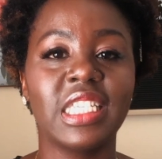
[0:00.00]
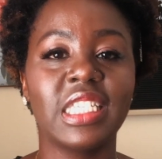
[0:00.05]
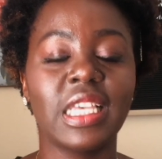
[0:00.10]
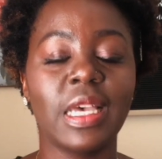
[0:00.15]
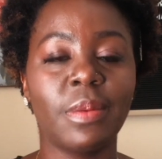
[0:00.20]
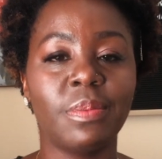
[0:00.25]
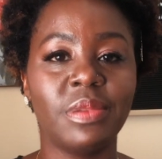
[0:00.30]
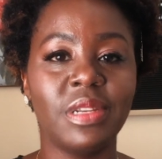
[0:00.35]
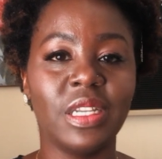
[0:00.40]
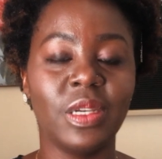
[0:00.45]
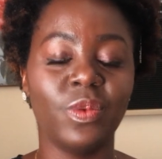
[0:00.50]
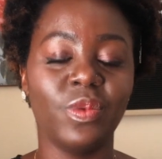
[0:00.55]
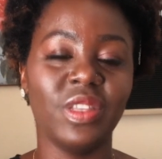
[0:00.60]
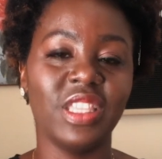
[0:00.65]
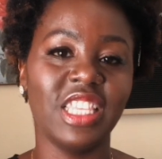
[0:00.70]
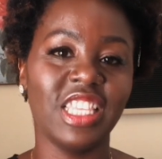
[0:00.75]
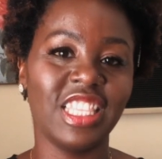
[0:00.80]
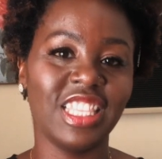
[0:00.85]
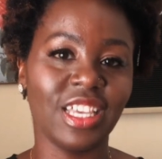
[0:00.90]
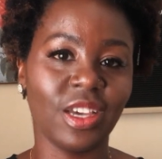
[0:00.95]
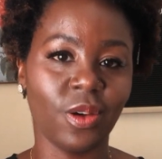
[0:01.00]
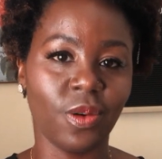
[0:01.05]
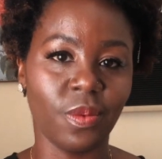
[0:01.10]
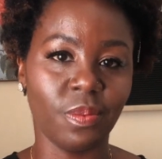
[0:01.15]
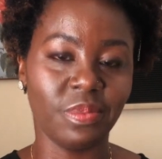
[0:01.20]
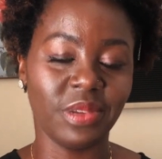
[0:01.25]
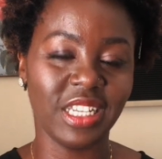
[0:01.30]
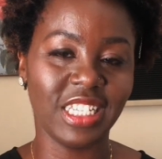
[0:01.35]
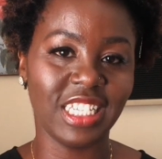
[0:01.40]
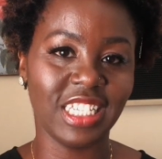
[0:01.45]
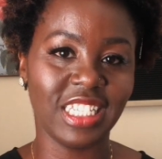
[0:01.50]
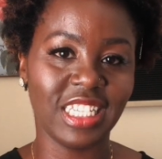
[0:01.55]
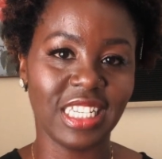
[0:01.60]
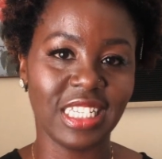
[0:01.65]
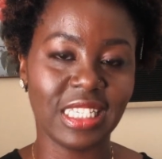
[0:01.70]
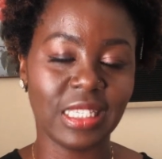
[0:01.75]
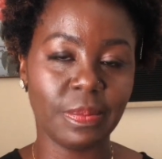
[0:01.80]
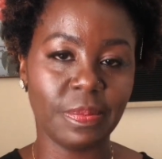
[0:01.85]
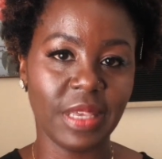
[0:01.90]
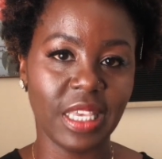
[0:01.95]
is happening within the
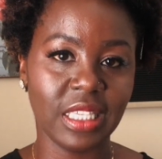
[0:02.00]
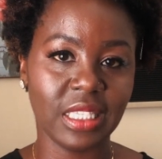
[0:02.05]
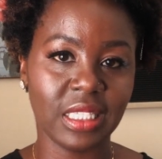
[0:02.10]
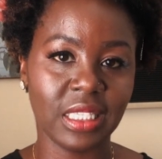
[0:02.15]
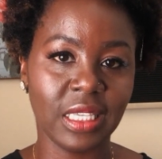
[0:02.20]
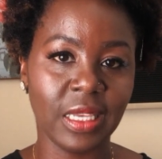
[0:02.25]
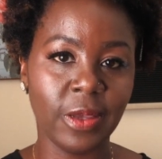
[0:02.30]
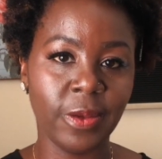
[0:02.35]
competitor space.